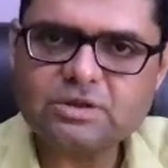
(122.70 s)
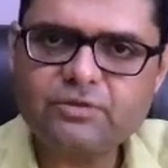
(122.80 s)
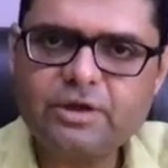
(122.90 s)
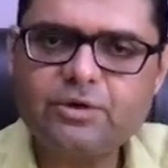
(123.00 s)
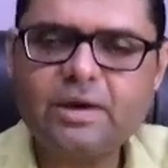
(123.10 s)

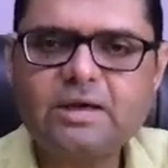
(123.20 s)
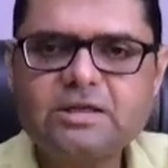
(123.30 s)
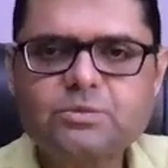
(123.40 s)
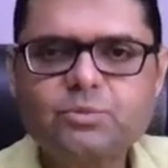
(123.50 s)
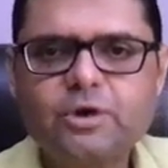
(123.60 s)
video at
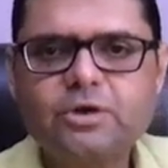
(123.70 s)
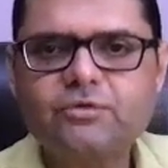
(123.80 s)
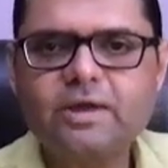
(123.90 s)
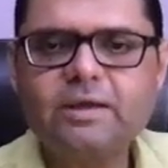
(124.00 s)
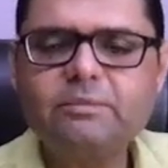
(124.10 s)
this point of
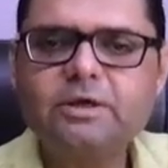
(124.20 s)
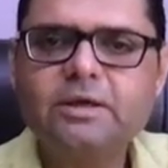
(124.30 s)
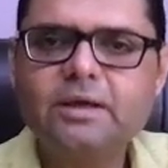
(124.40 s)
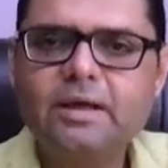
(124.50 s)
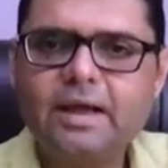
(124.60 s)
time
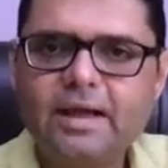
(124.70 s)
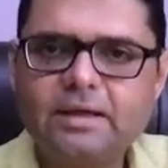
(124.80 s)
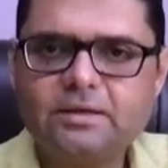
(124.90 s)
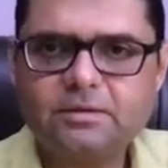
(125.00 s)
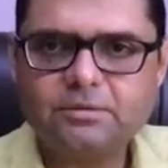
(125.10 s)

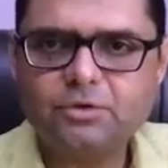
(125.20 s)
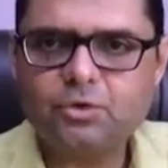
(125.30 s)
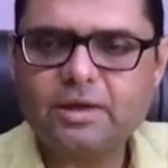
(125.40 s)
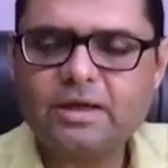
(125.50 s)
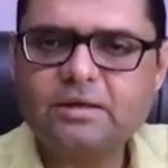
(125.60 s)
and
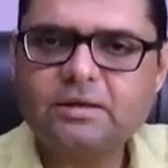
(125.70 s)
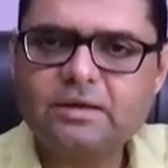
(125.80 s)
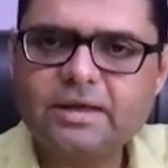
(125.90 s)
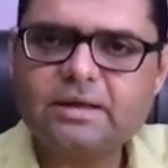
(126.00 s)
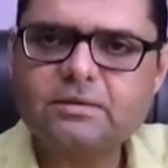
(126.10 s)
you can
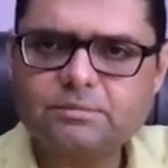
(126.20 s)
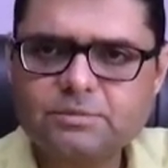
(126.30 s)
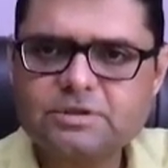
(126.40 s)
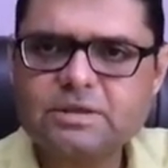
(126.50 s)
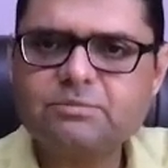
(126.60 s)
take
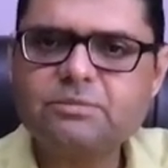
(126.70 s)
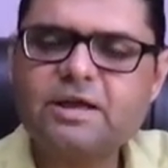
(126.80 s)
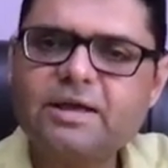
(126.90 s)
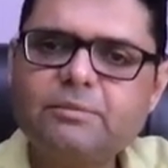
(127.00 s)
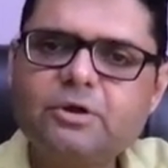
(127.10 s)
some
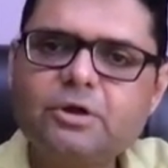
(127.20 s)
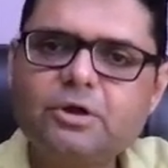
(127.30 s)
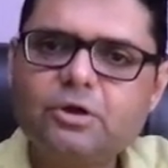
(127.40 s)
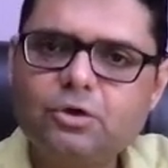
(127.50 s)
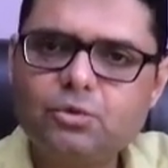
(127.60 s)
time
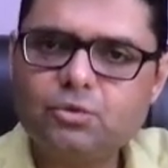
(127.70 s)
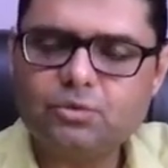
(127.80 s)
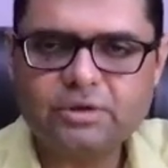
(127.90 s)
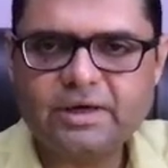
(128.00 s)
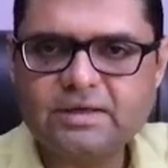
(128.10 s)
to
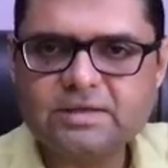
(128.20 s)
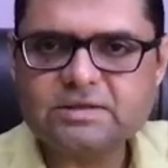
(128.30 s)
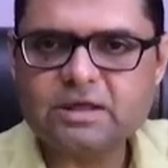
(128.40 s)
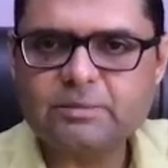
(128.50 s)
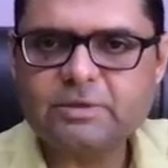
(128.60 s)
read the
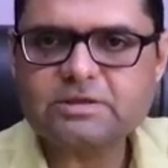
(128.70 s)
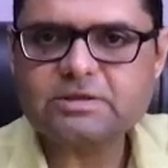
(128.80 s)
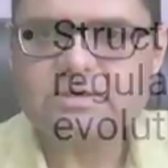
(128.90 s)
syllabus.